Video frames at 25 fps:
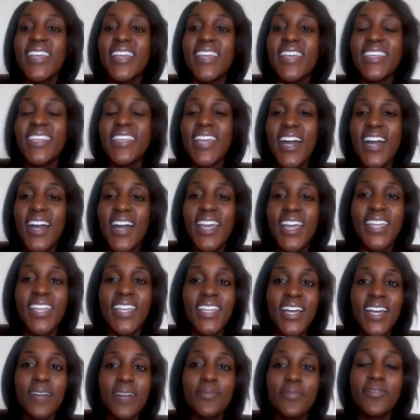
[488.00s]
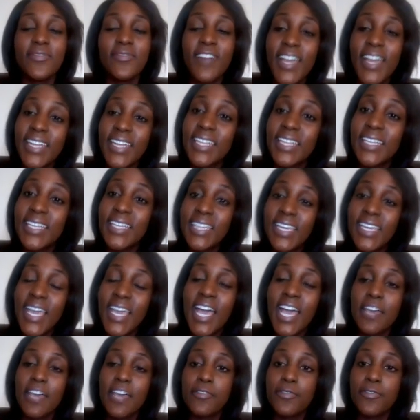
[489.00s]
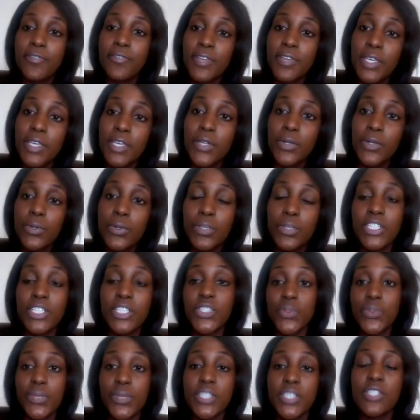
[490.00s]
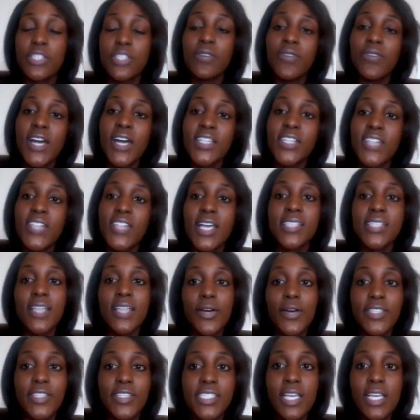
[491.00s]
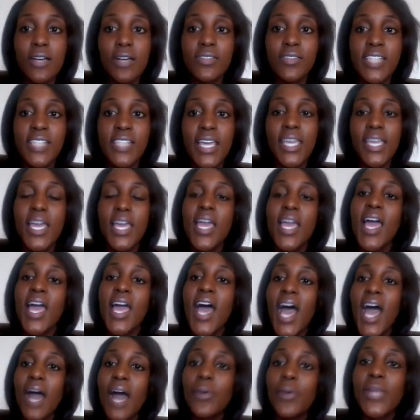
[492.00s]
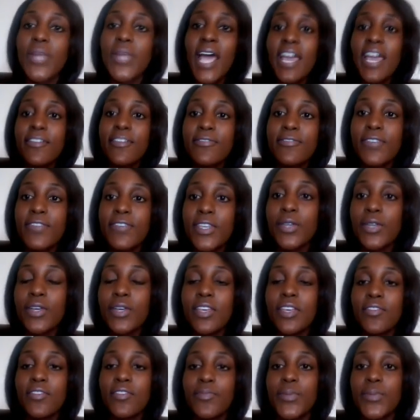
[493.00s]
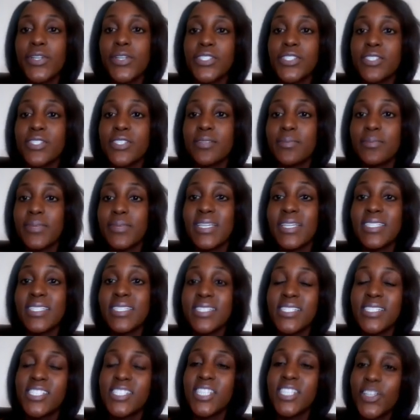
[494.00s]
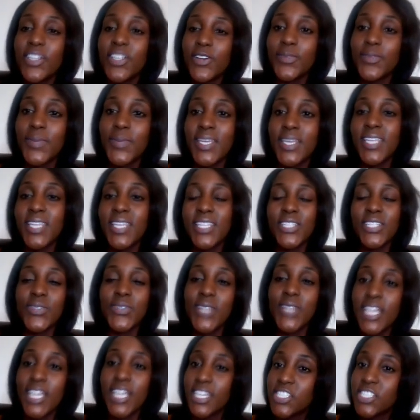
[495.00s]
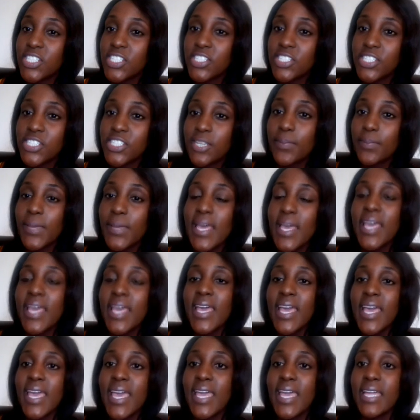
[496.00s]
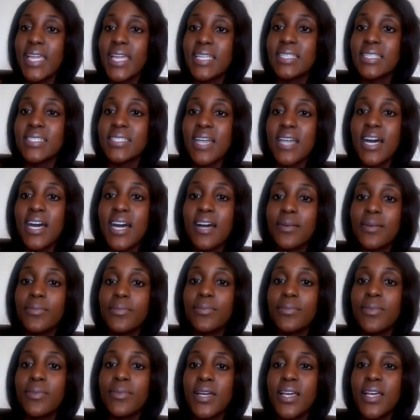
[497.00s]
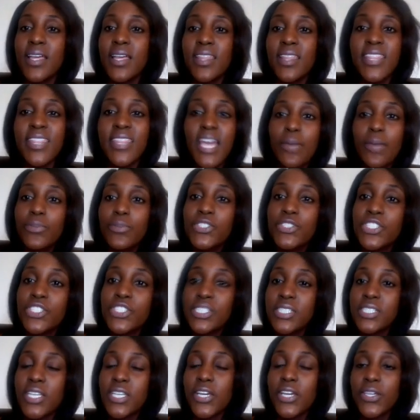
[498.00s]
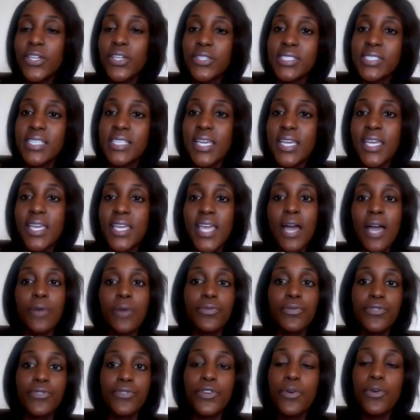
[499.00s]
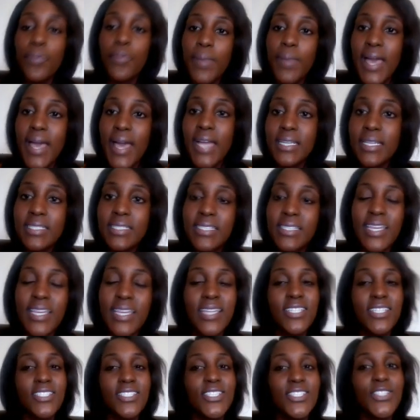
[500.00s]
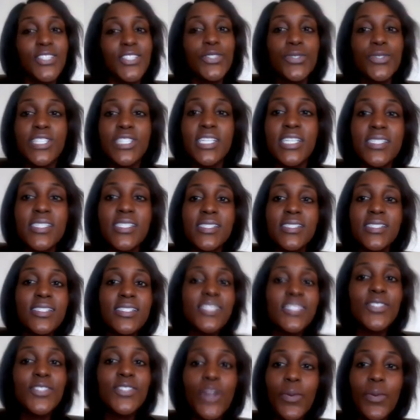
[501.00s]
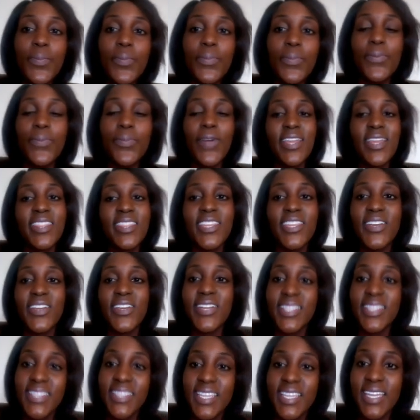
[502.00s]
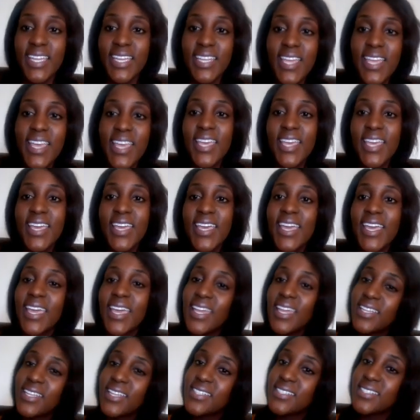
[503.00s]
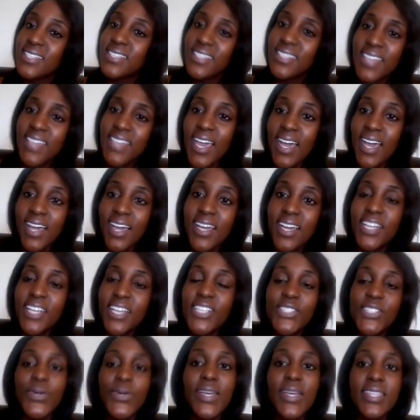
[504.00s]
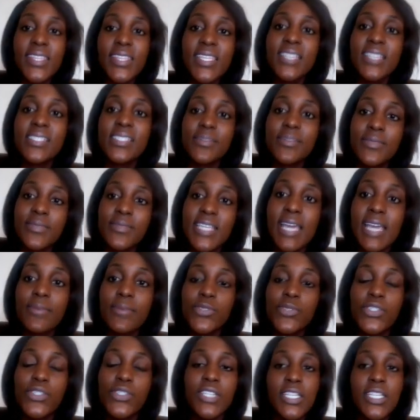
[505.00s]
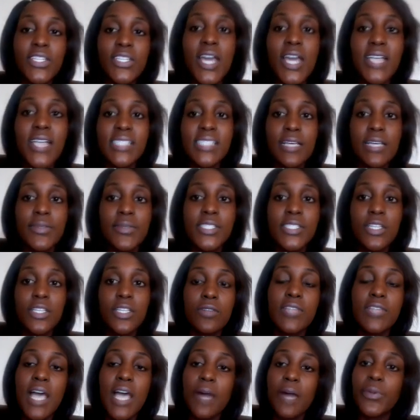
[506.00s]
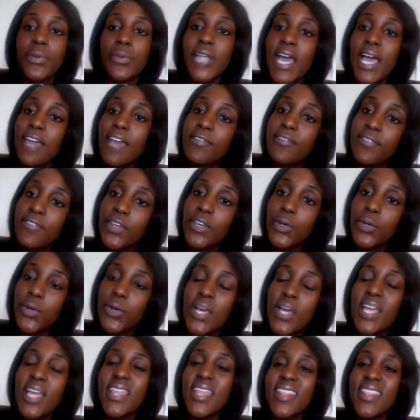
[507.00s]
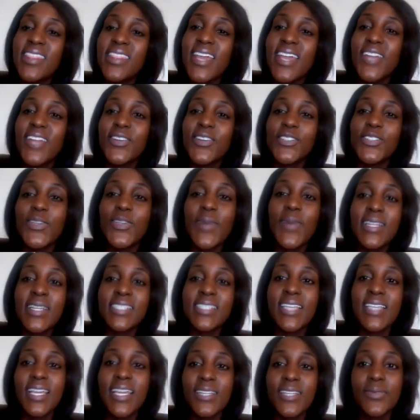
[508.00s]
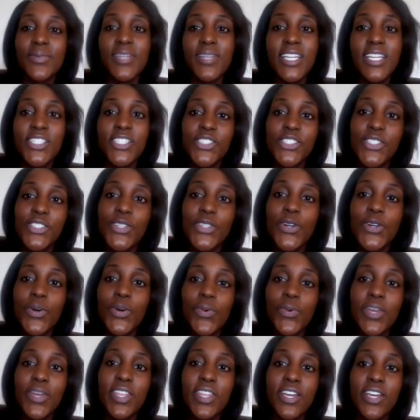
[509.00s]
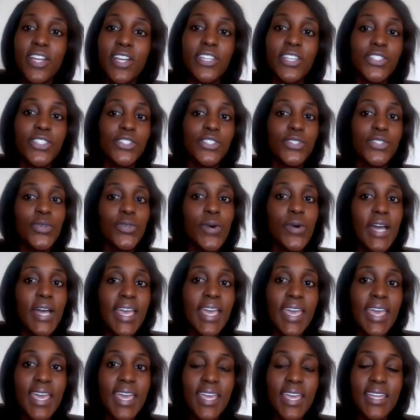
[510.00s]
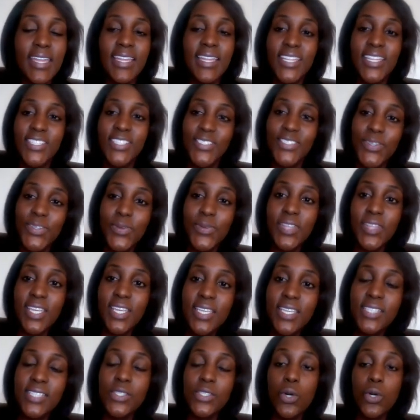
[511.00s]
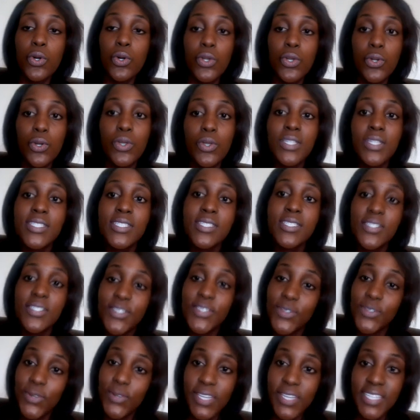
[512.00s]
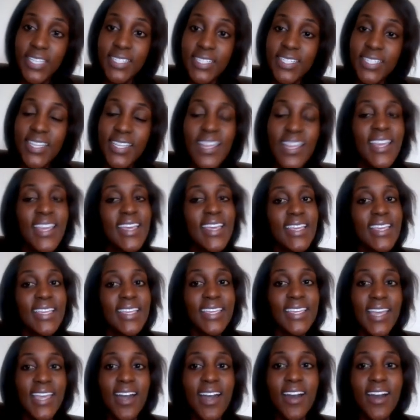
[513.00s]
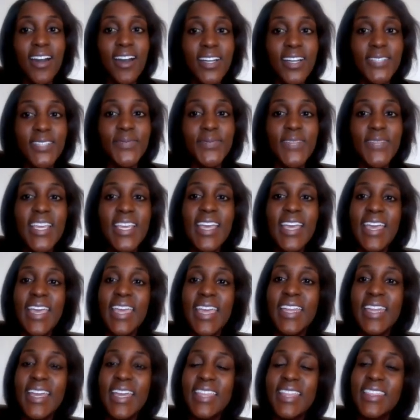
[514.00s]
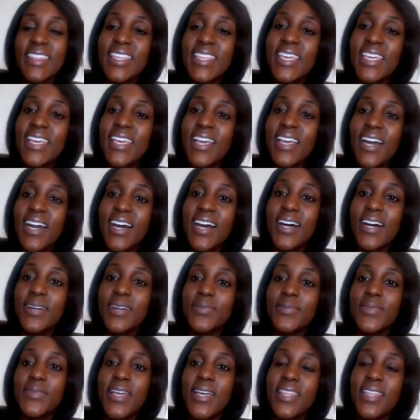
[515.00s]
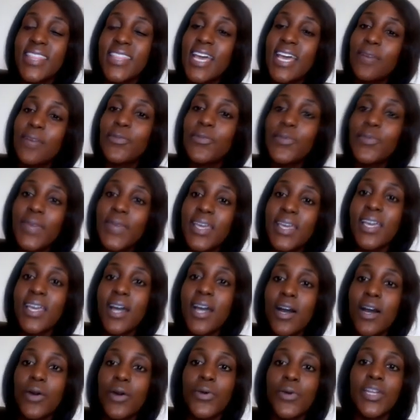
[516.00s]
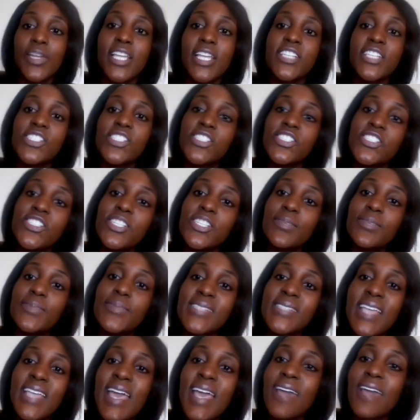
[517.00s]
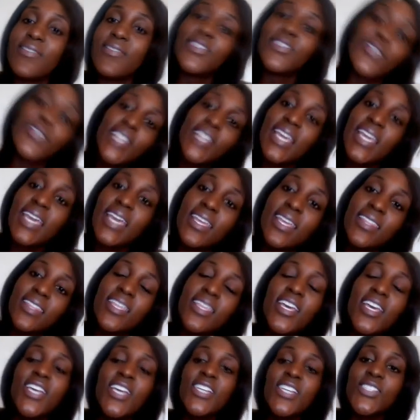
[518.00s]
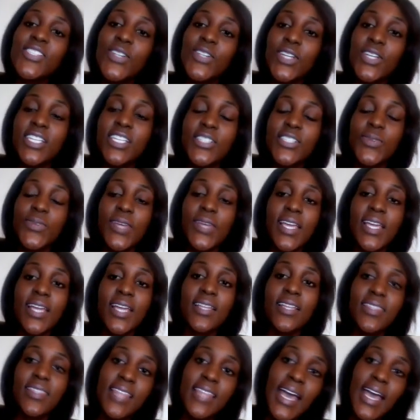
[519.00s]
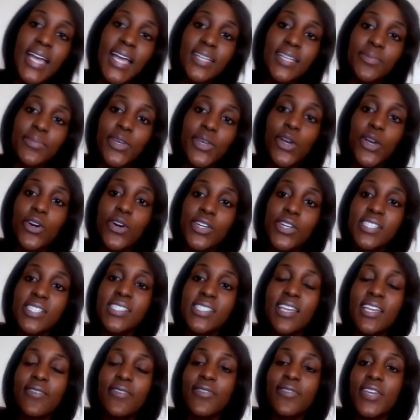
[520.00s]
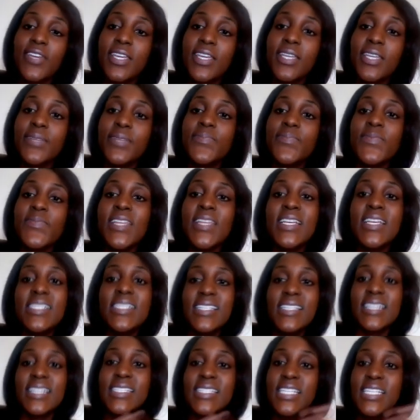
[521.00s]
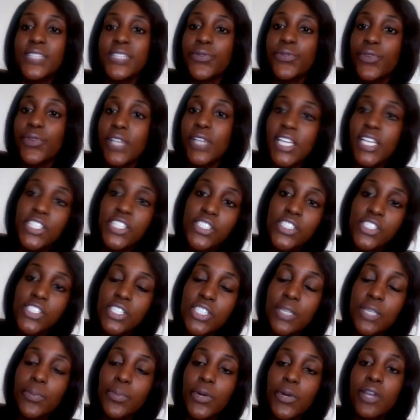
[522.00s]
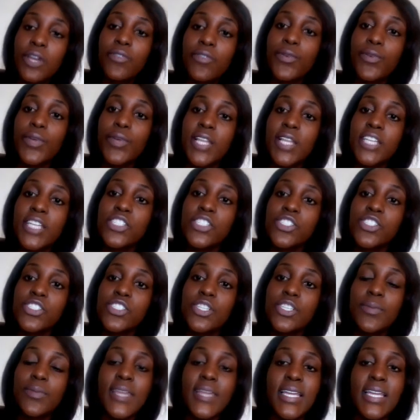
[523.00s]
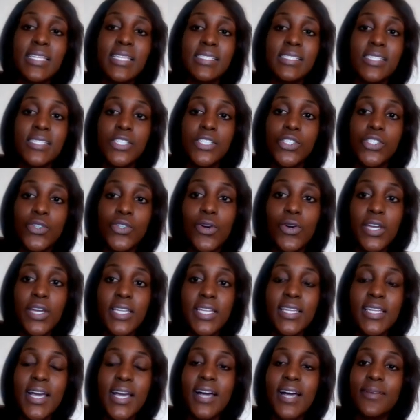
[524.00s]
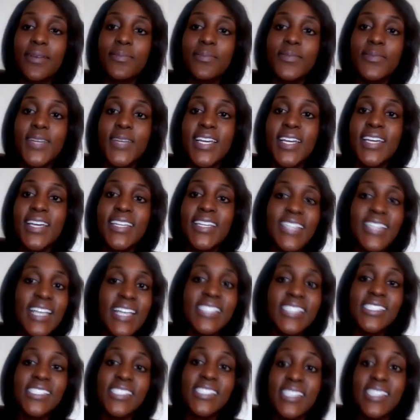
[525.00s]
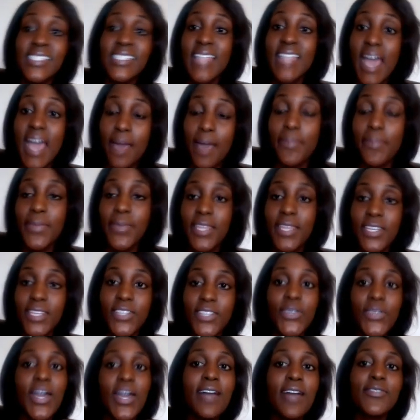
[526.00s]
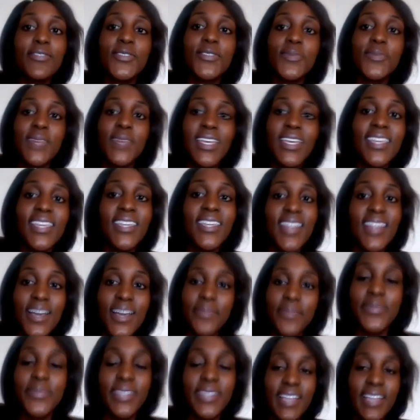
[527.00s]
Yeah, and finally, I feel it's wisdom for us to ask ourselves, like, how would I feel if person B did cheat on me in this relationship? And that would just tell you to say, I would feel bad, and you just stop right there and then. And yeah, so I think sometimes we should learn to ask ourselves, how would I feel? That automatically will let you know whether you should go ahead and do this or not do it. Yeah, and I think that will make our relationships heaven on earth. So let's look at that, because every successful relationship or every relationship that is enjoyed doesn't just happen. You have to make it happen,